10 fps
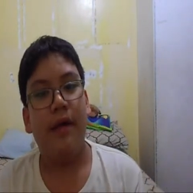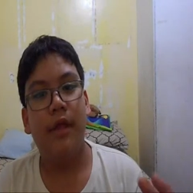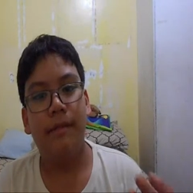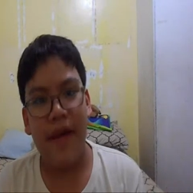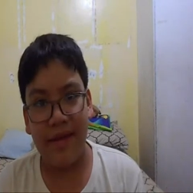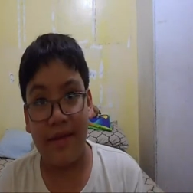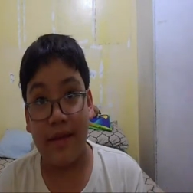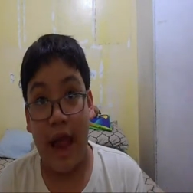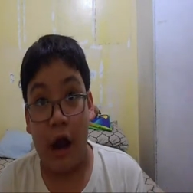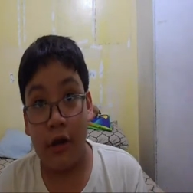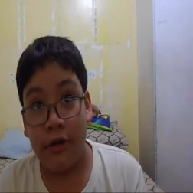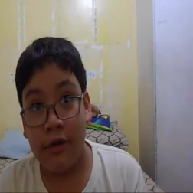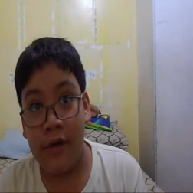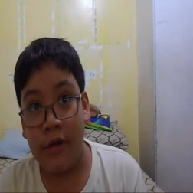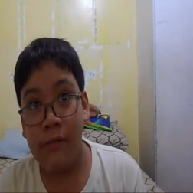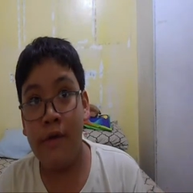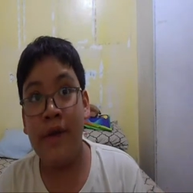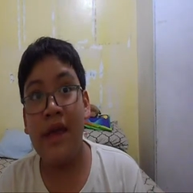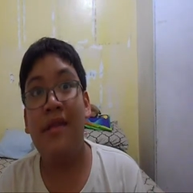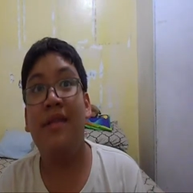the best characters in this
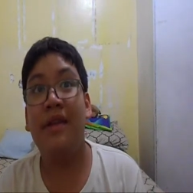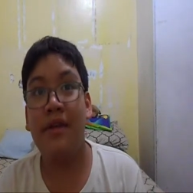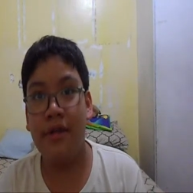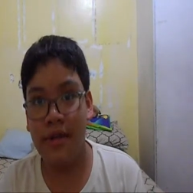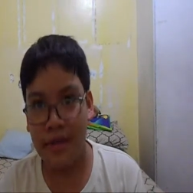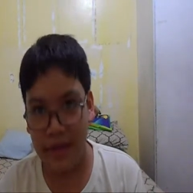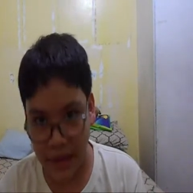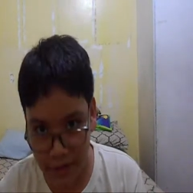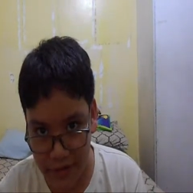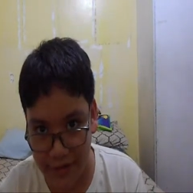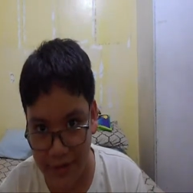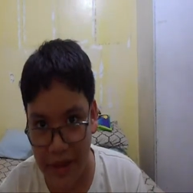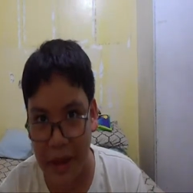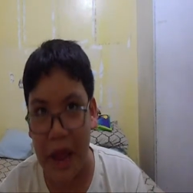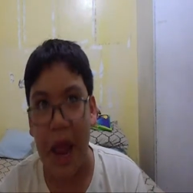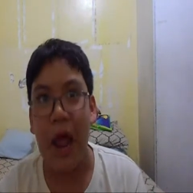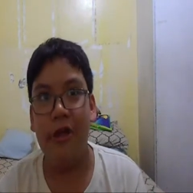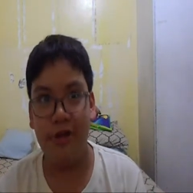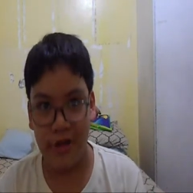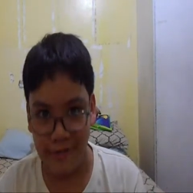movie is ser seriously
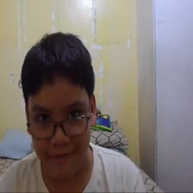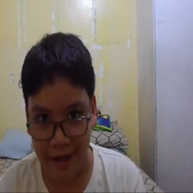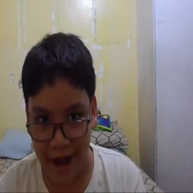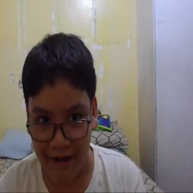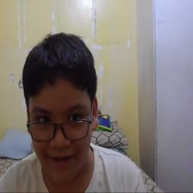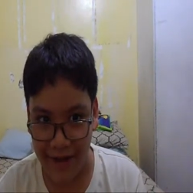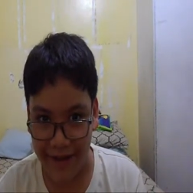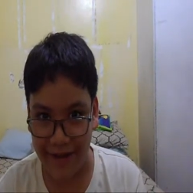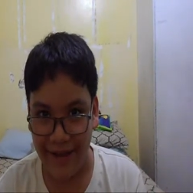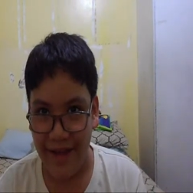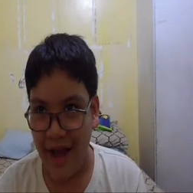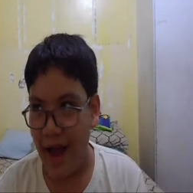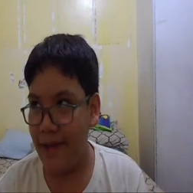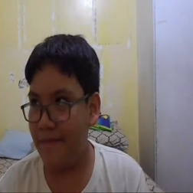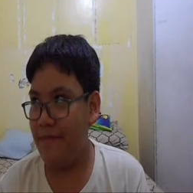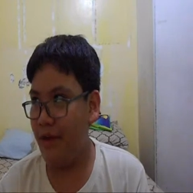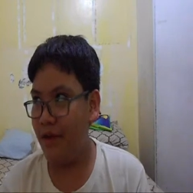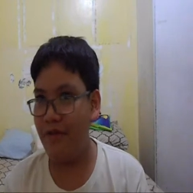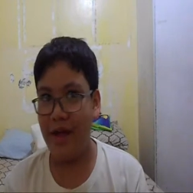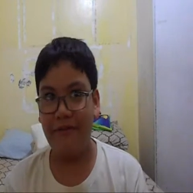Jim Carrey. I
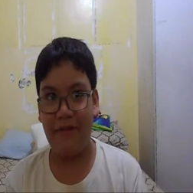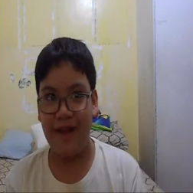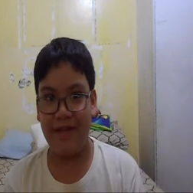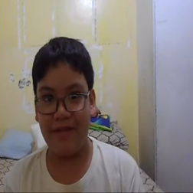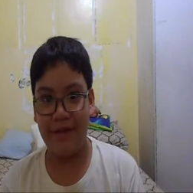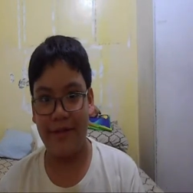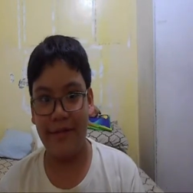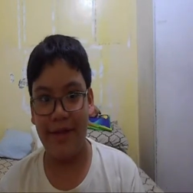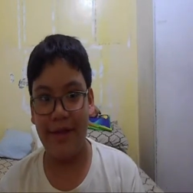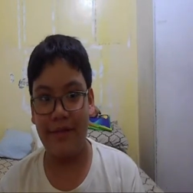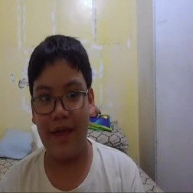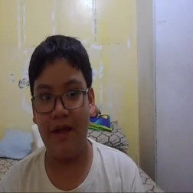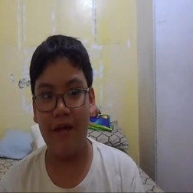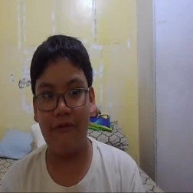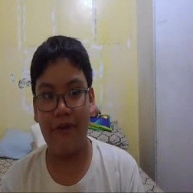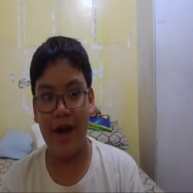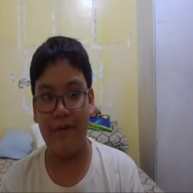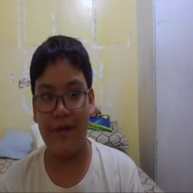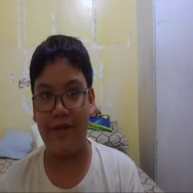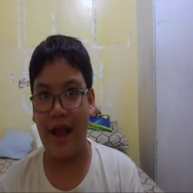know that Francis is really terrified
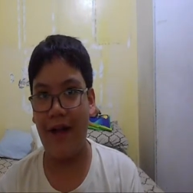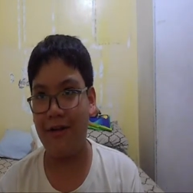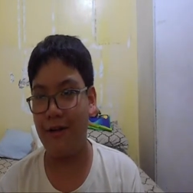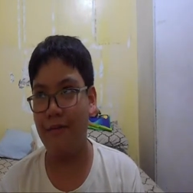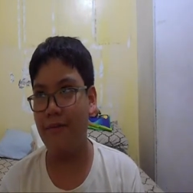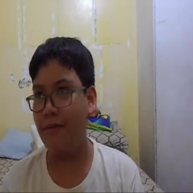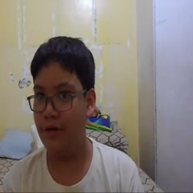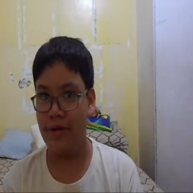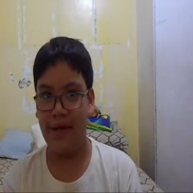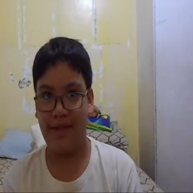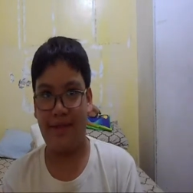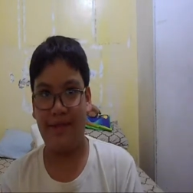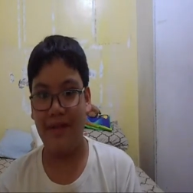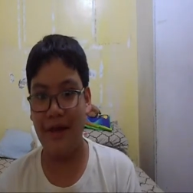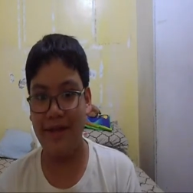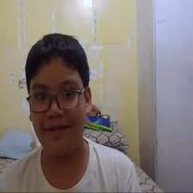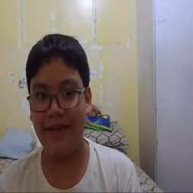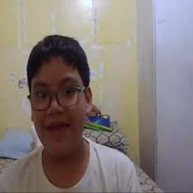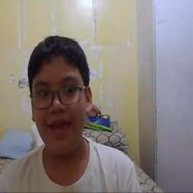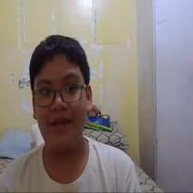of this character using his
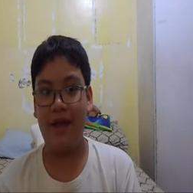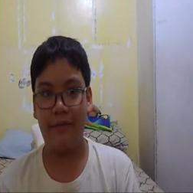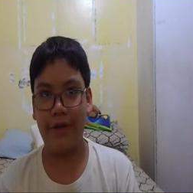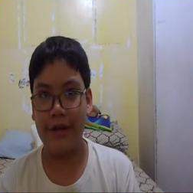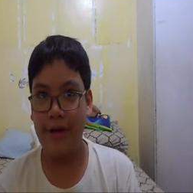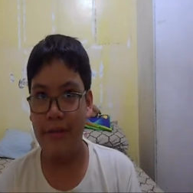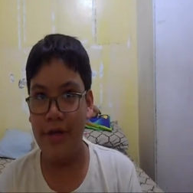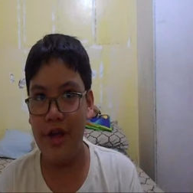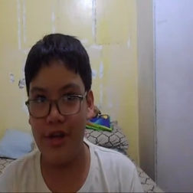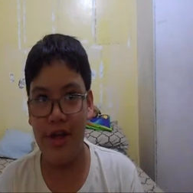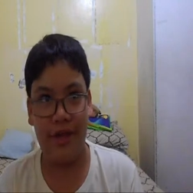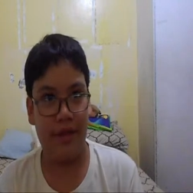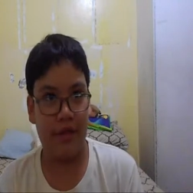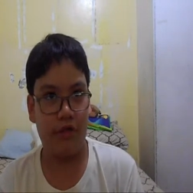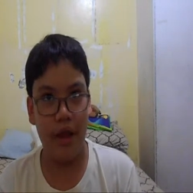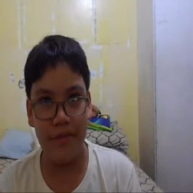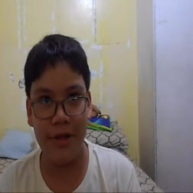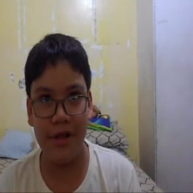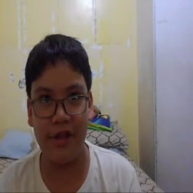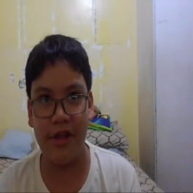stunts. He's not really a magician, he's a street
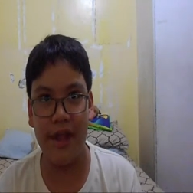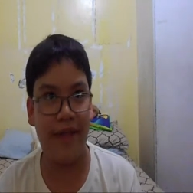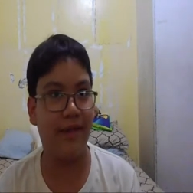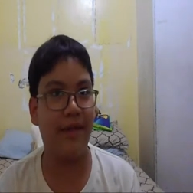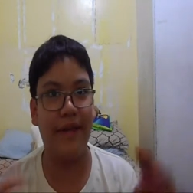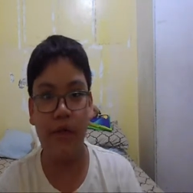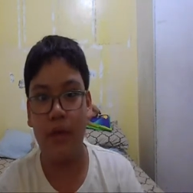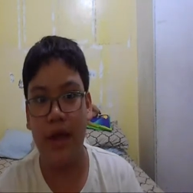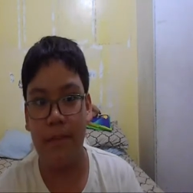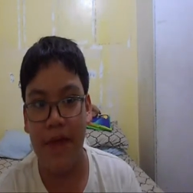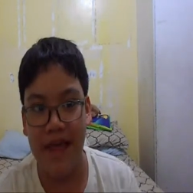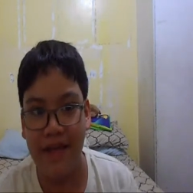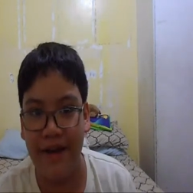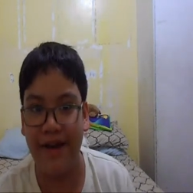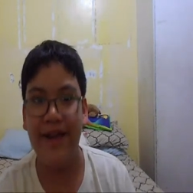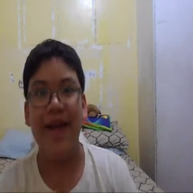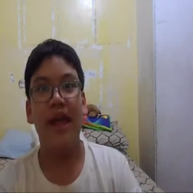magician. As said in Wikipedia,